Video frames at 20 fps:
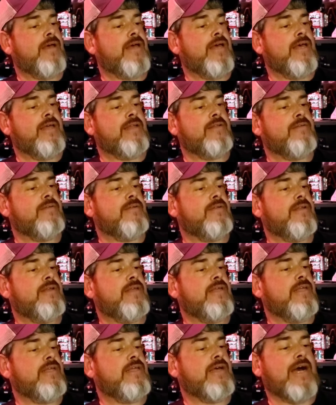and
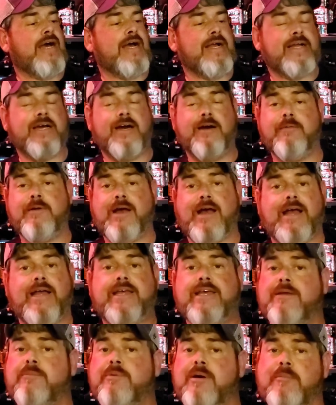I come, I
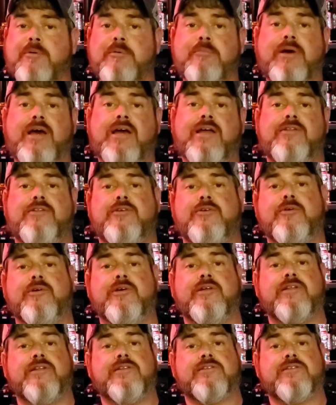keep coming back to it.